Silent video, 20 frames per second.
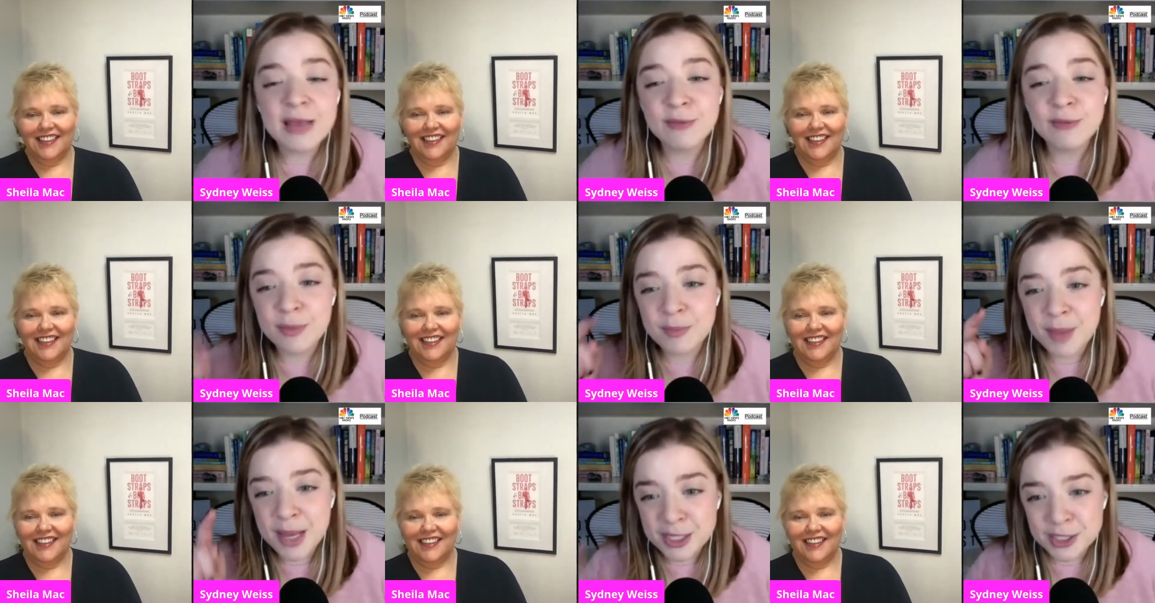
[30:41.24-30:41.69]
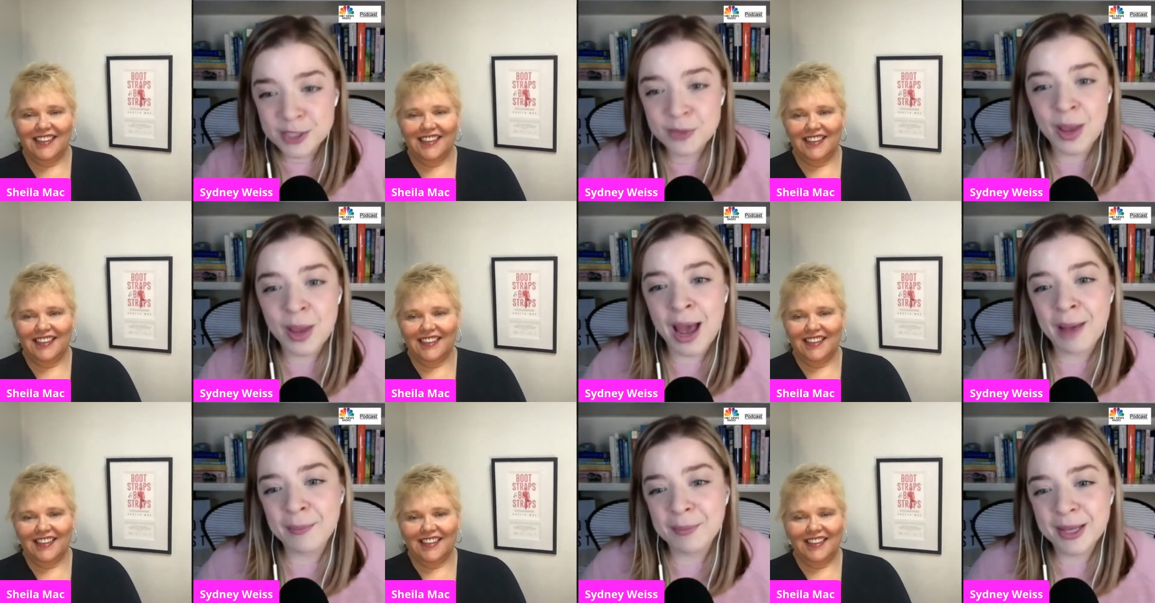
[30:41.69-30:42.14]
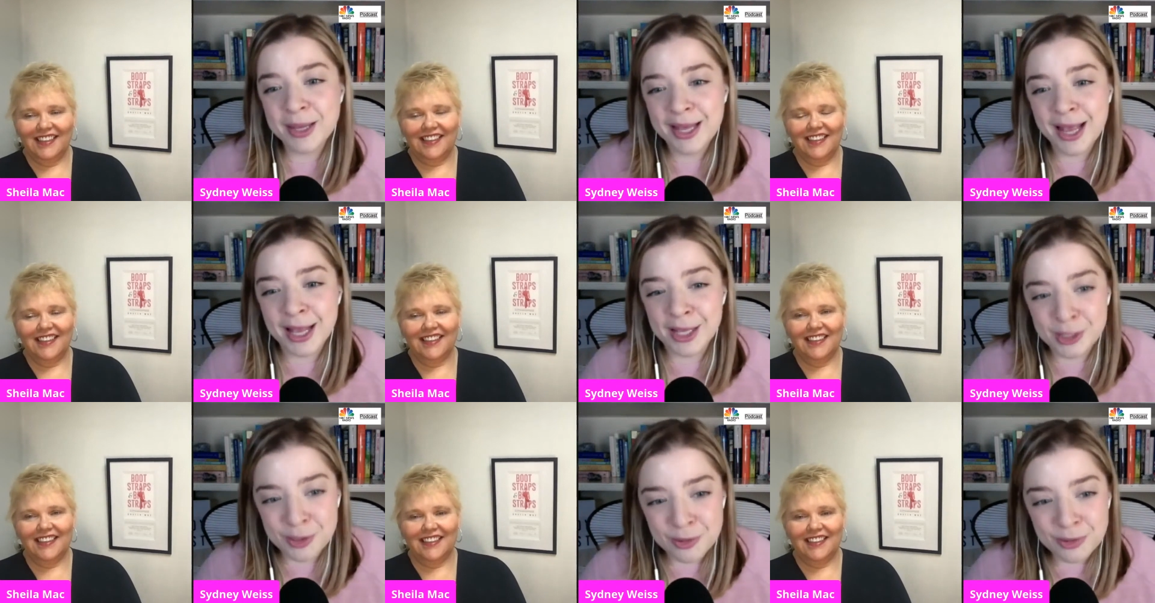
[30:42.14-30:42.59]
Speaker 1: If it makes you happy
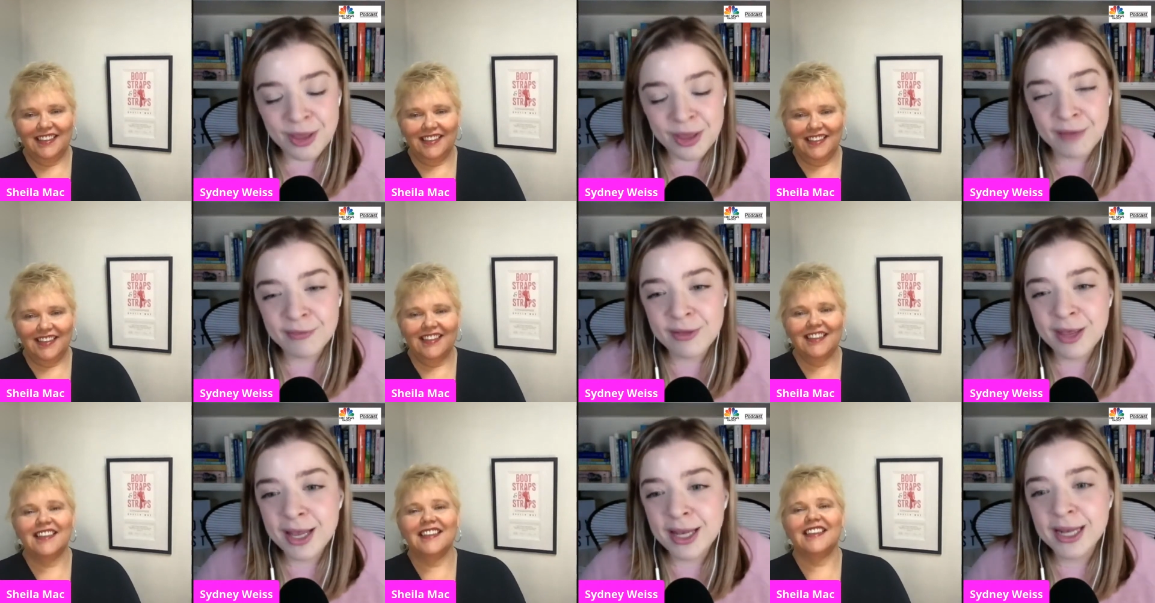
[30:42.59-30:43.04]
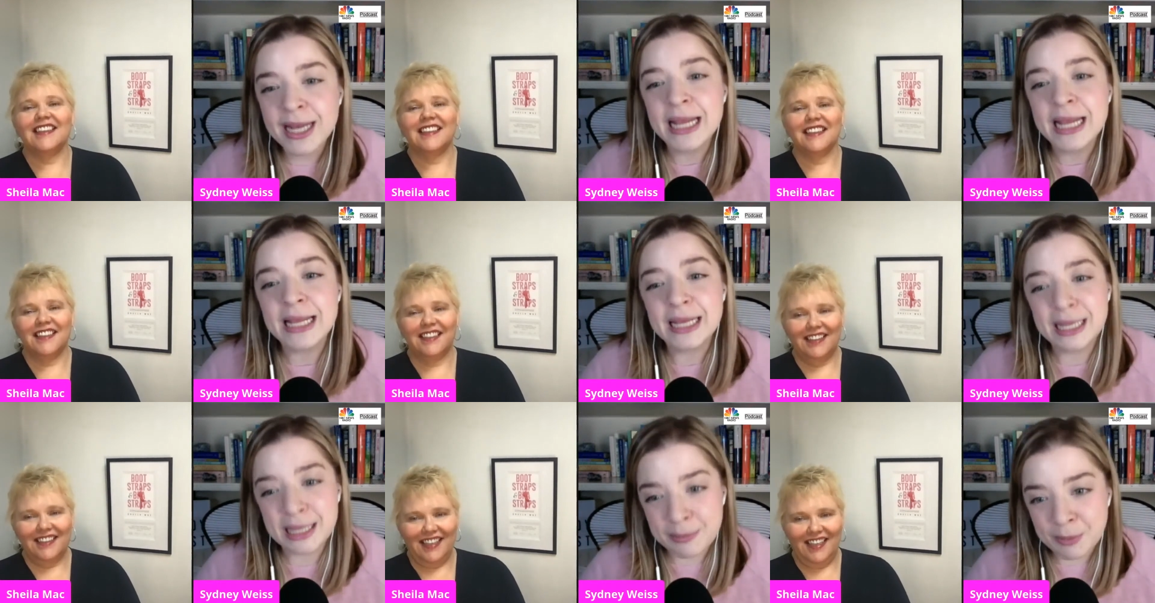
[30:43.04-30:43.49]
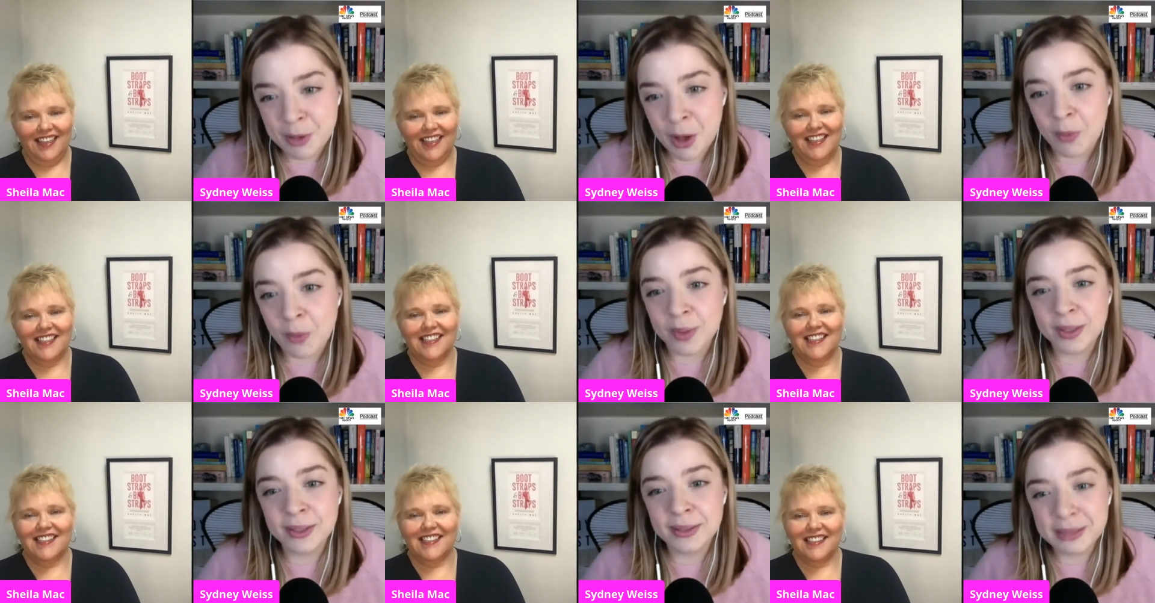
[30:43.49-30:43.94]
and you love it, keep
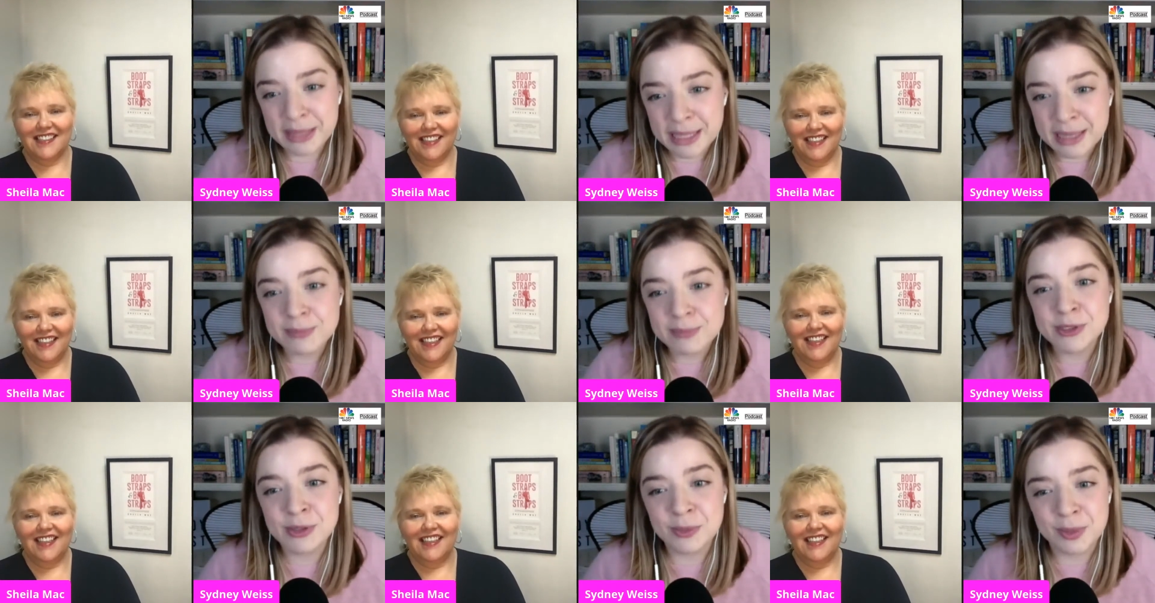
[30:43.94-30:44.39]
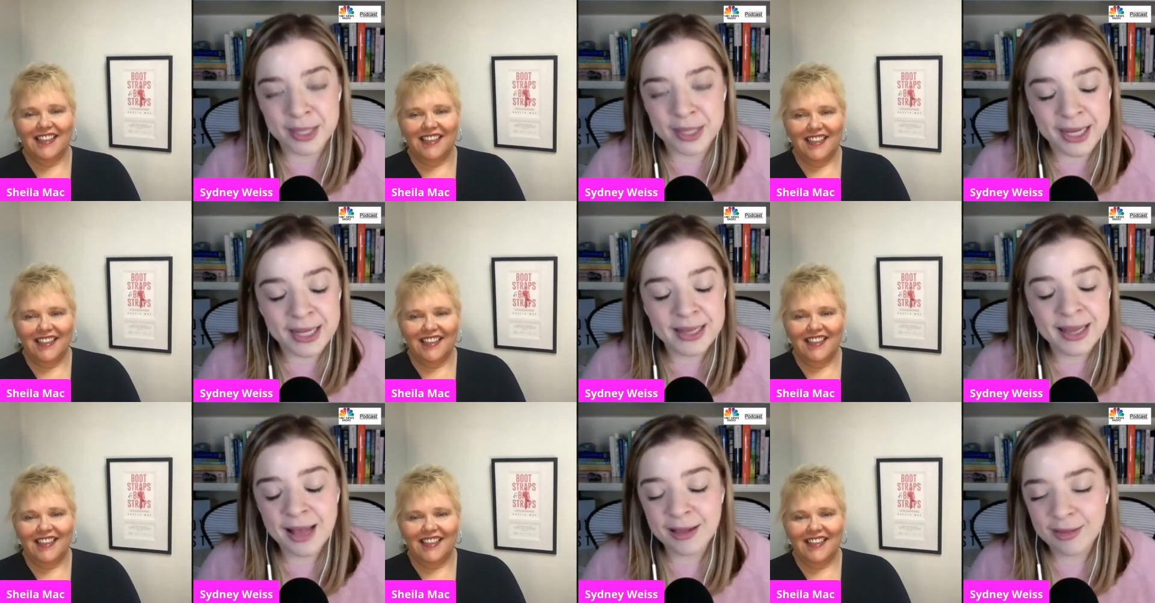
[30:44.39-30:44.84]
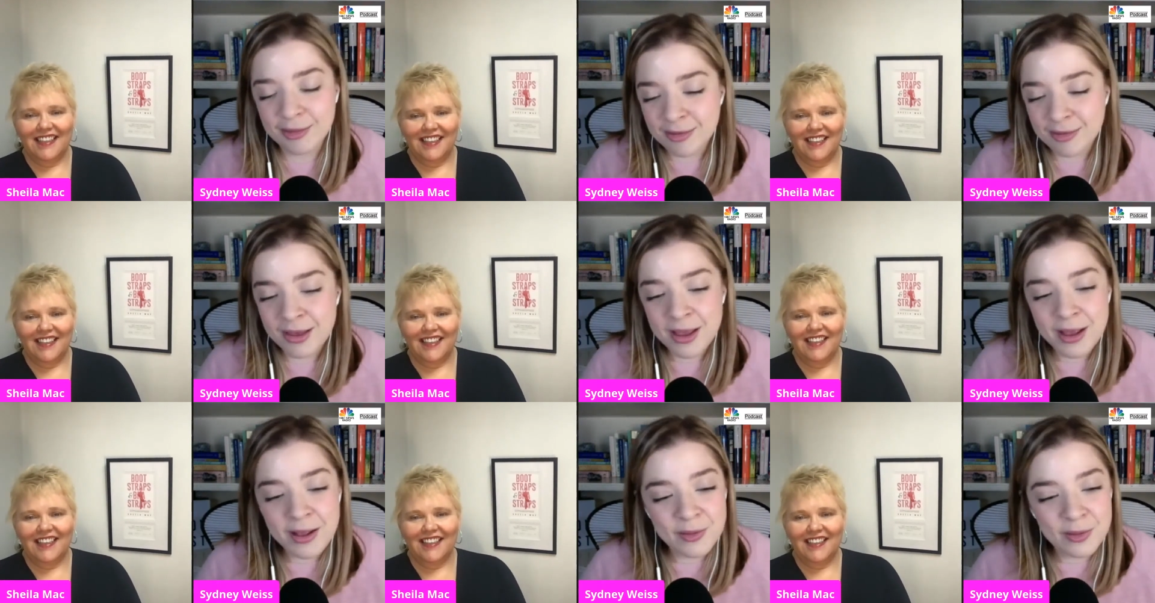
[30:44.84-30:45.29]
going, keep doing it.
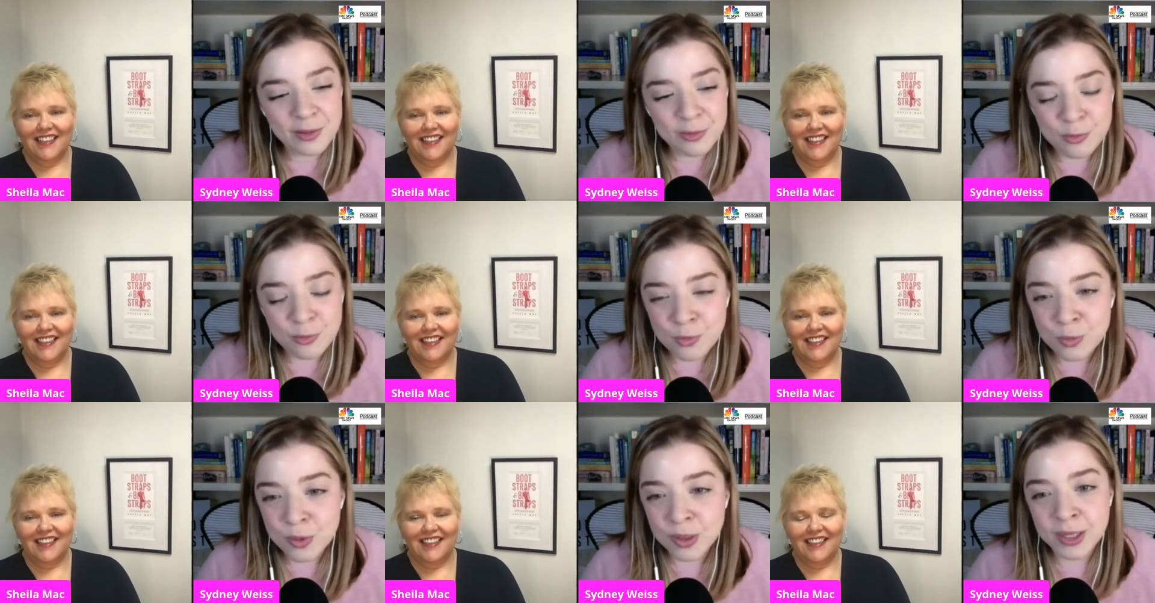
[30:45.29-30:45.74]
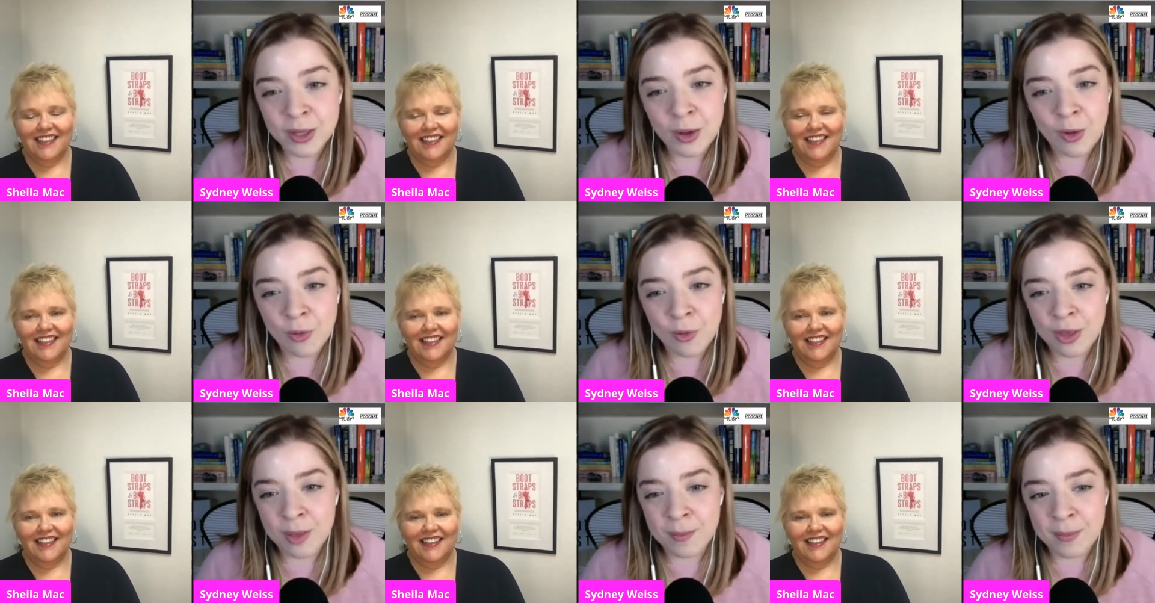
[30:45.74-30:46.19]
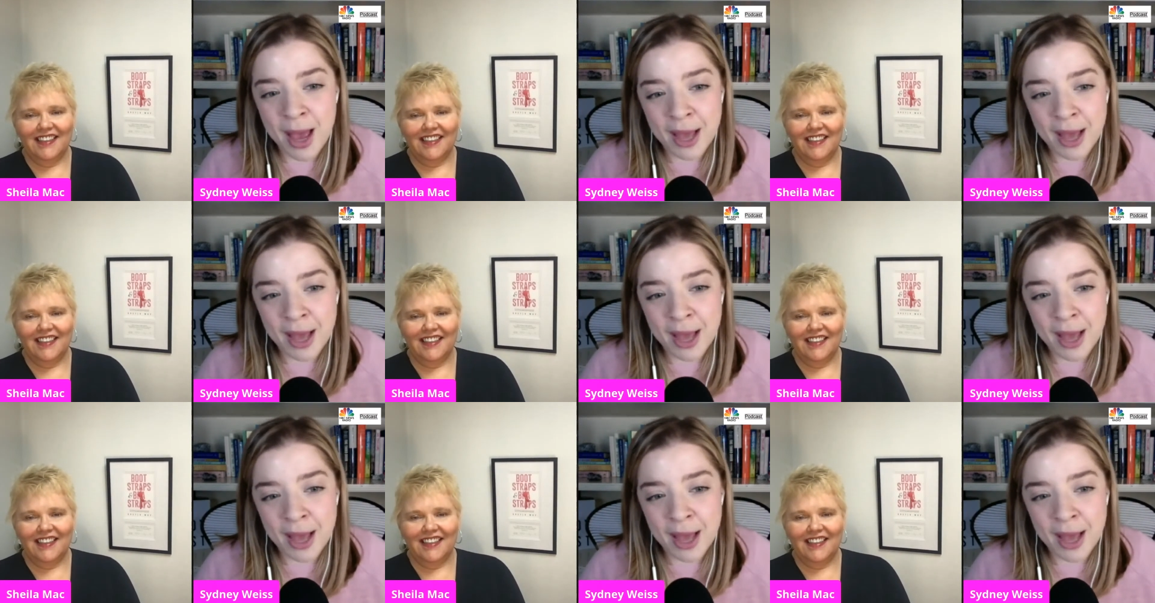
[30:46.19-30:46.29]
That's really all that